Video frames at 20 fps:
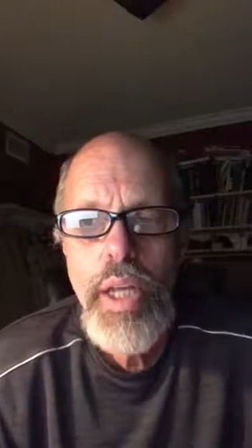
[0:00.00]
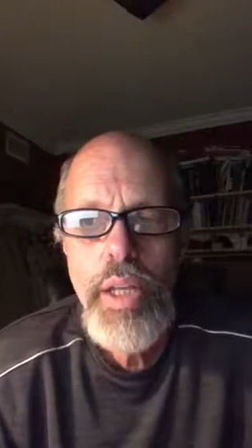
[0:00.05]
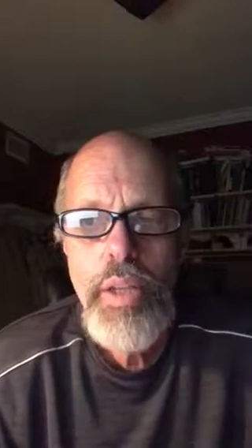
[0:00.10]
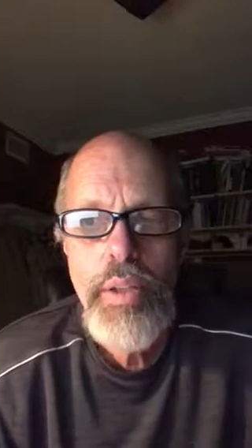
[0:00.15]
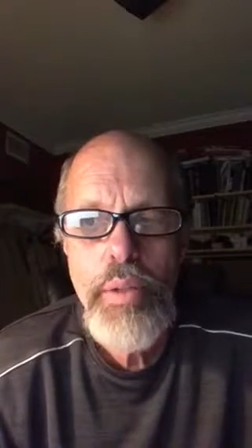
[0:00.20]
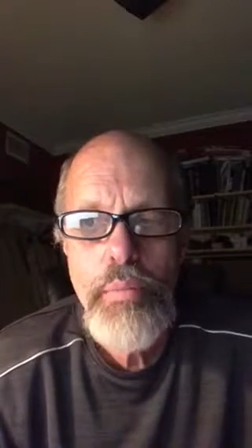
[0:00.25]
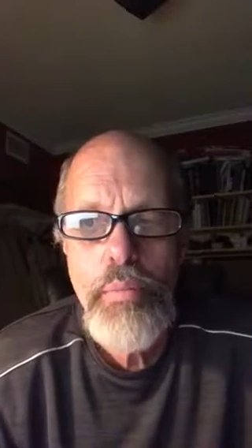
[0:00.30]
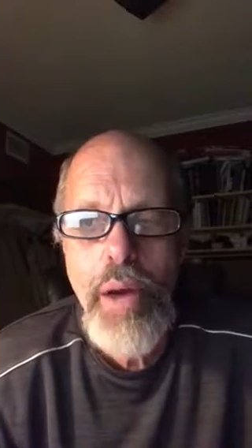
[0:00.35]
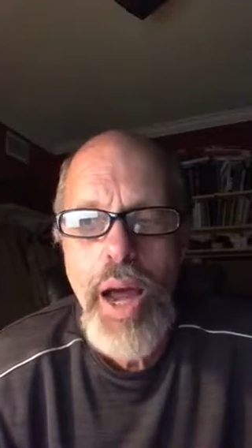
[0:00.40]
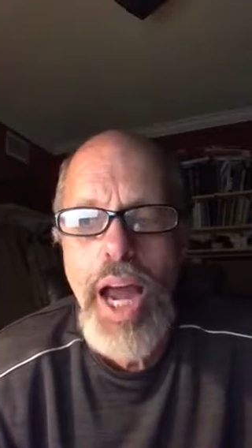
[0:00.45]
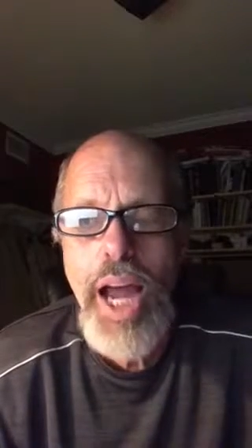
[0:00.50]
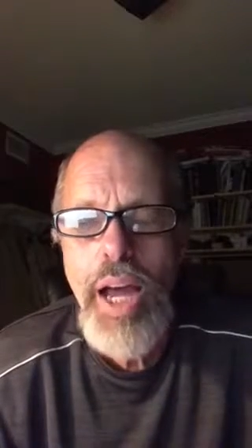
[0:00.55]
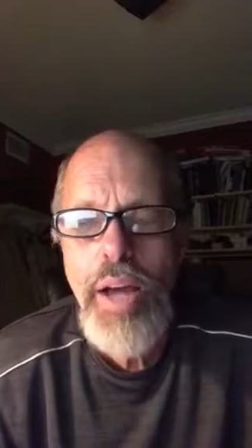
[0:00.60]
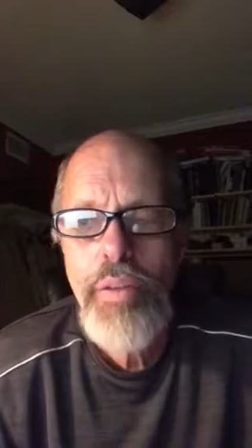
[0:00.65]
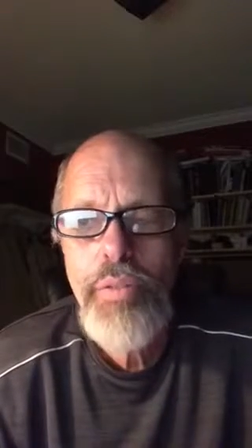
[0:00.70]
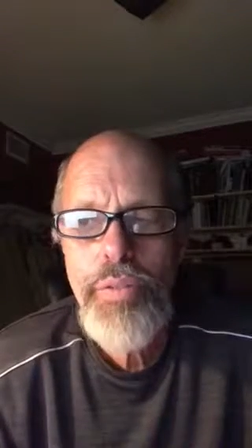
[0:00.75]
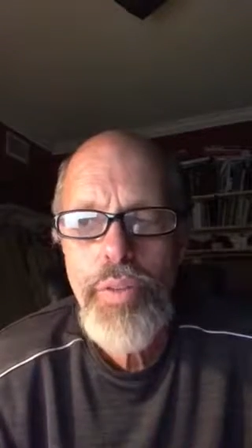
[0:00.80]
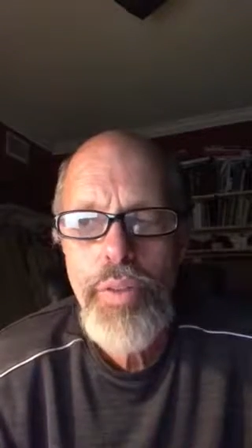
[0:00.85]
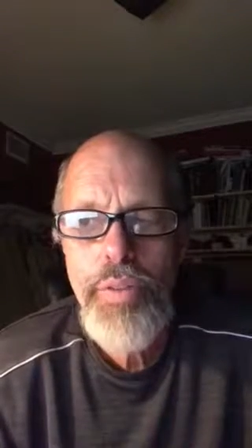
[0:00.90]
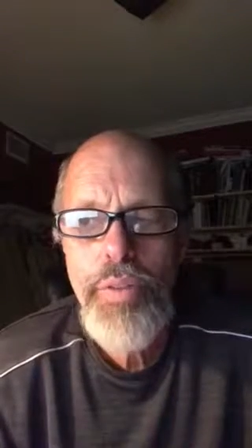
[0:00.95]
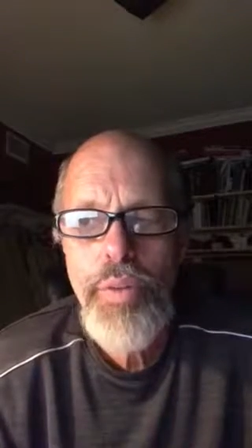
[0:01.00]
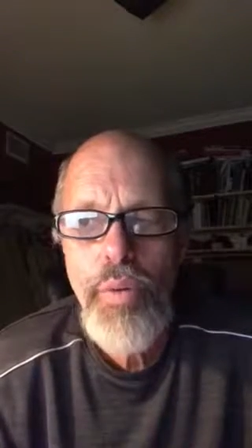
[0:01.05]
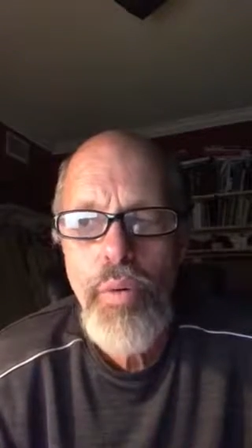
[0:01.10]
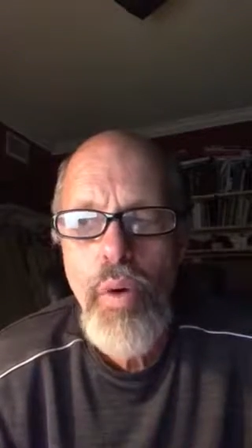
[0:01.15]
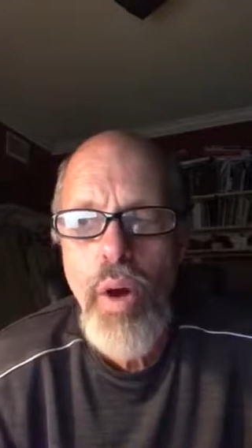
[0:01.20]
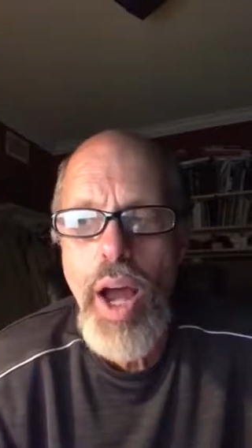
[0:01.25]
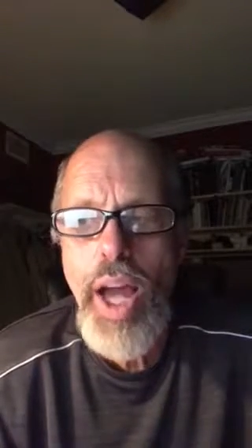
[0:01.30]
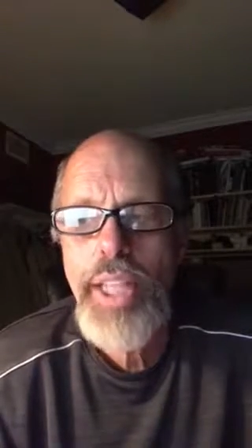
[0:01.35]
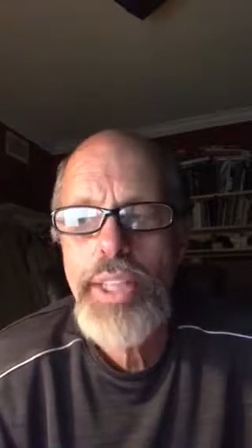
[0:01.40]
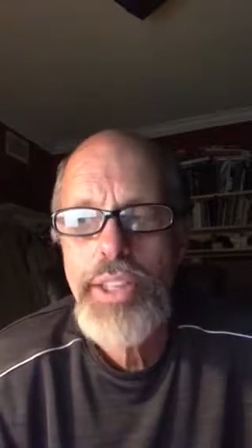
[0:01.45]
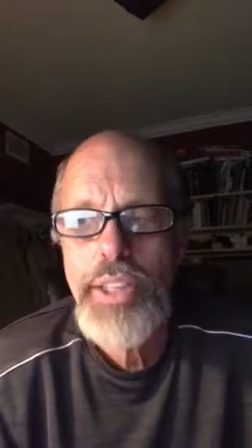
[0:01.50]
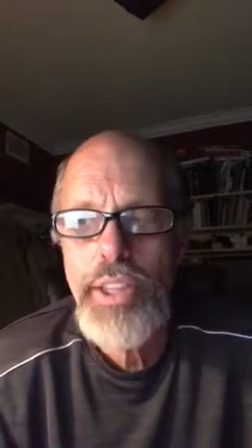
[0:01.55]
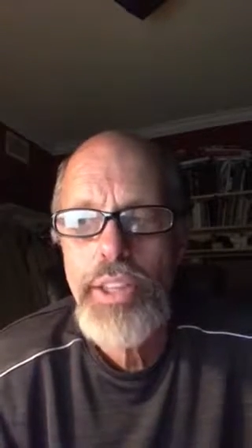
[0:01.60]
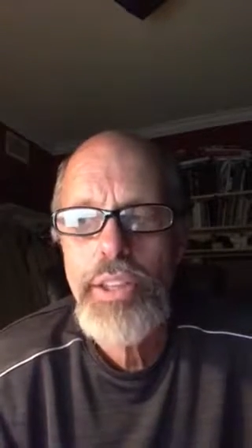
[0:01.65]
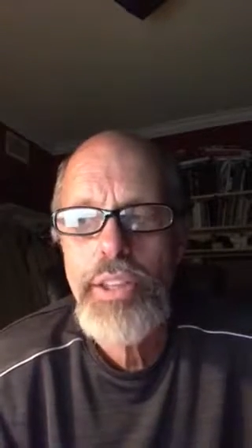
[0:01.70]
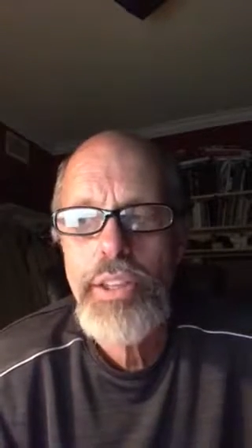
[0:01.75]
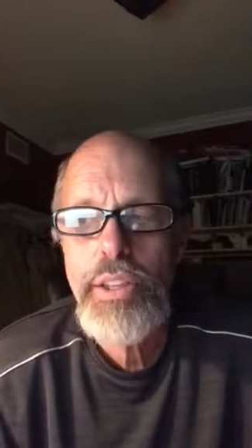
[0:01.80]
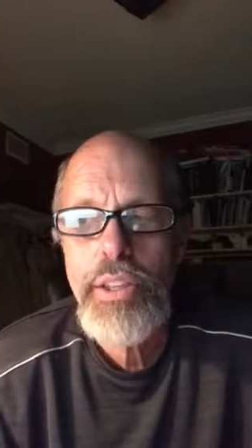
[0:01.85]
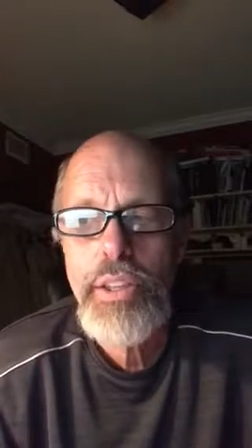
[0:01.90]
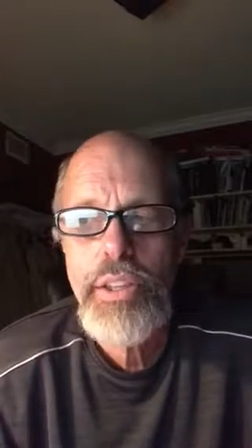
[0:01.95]
"The mouth of the
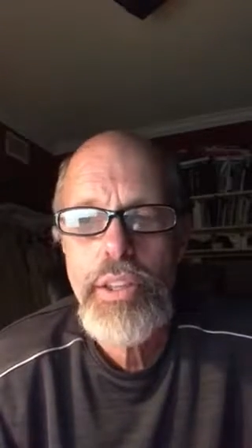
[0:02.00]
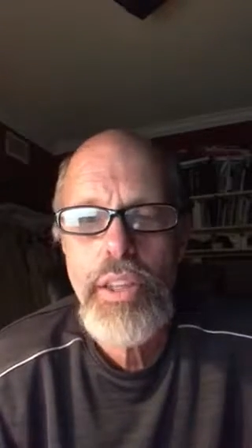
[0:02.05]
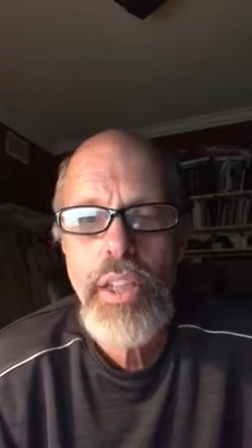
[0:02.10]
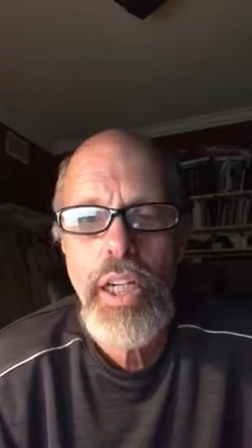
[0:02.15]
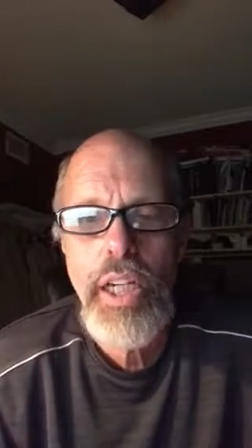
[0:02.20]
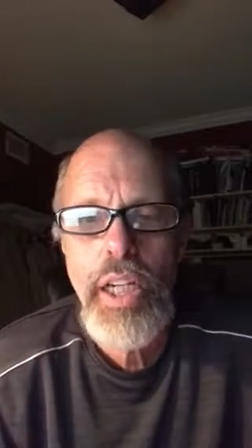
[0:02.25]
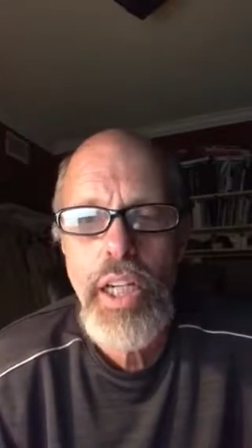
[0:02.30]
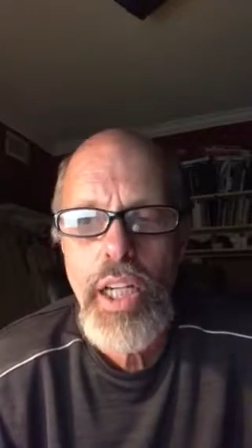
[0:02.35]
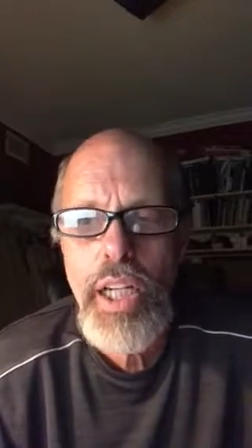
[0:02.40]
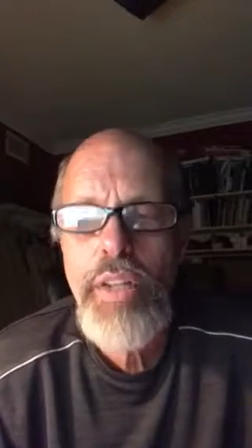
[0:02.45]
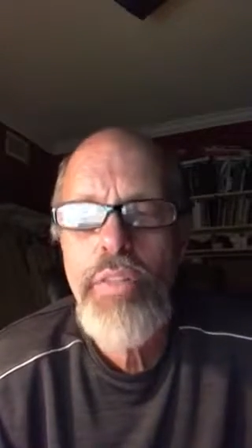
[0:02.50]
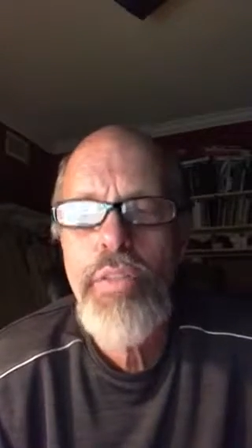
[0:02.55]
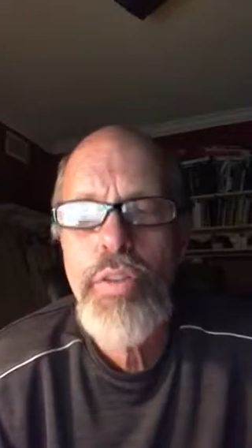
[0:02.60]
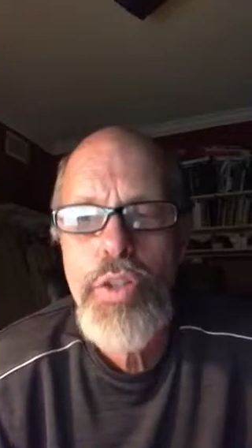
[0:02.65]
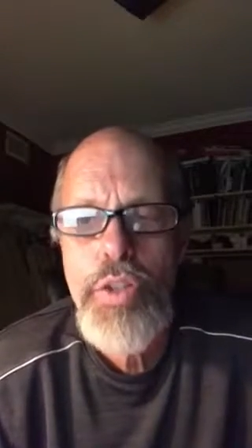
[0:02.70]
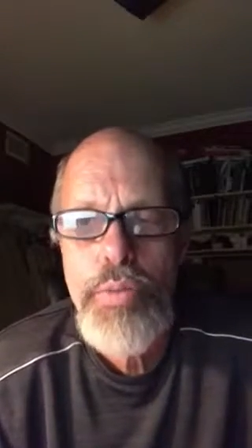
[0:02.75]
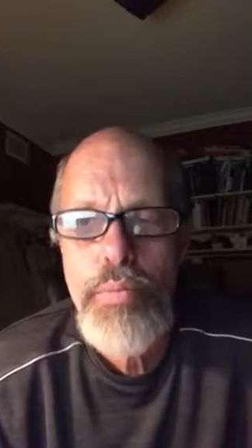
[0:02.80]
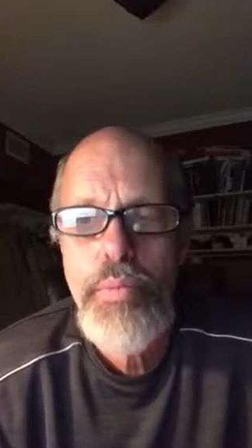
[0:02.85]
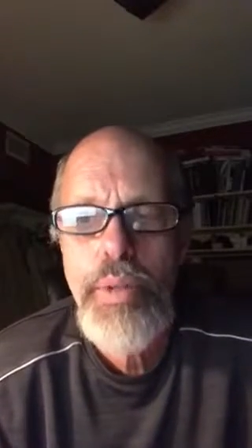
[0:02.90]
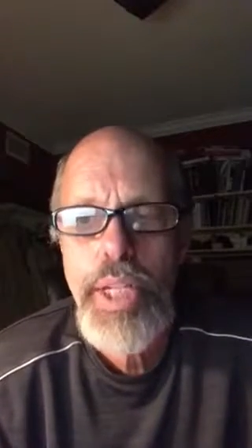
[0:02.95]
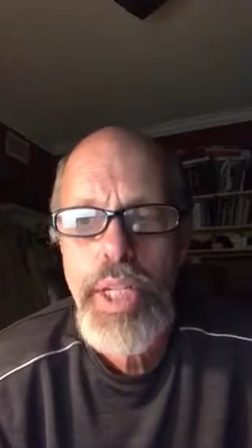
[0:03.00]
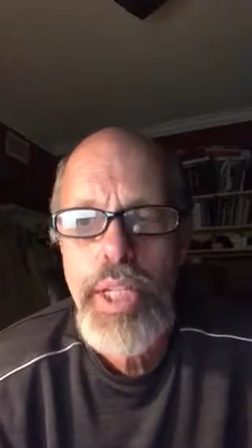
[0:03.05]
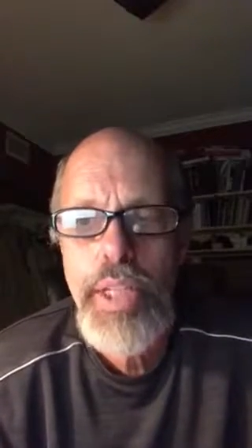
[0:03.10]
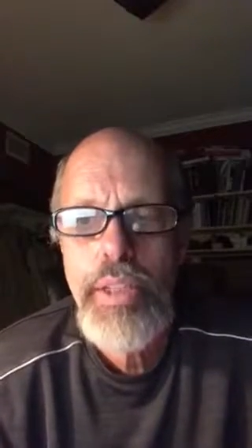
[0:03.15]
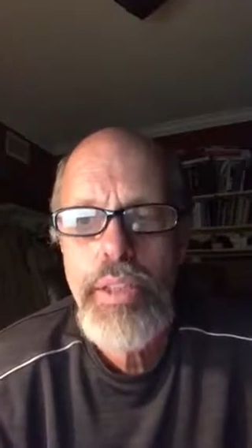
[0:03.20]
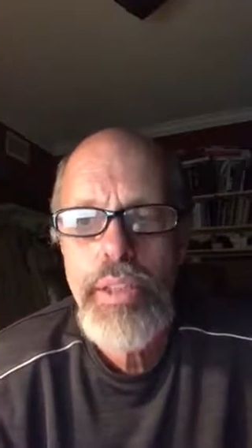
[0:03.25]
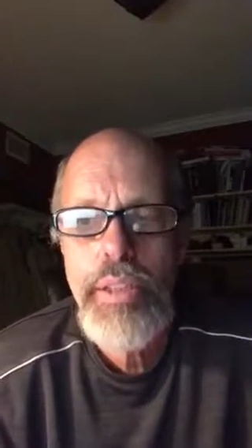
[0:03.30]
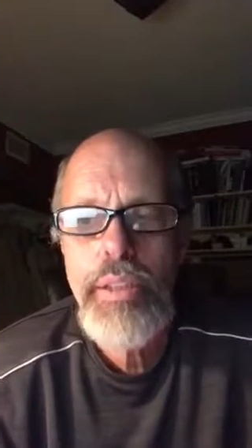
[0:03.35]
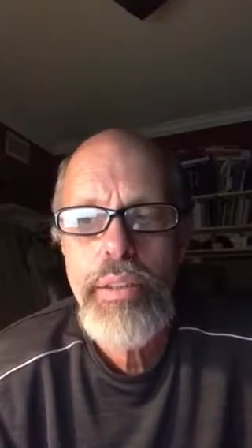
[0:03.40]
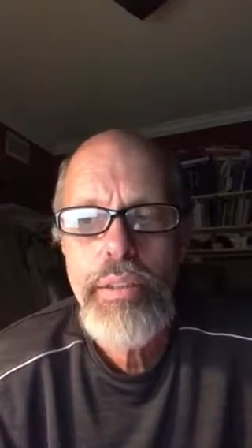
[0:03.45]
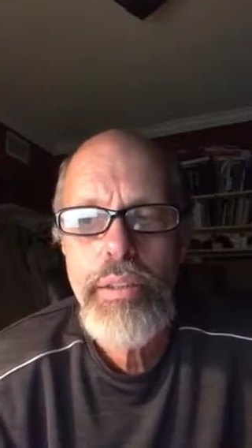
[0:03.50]
righteous delivers men.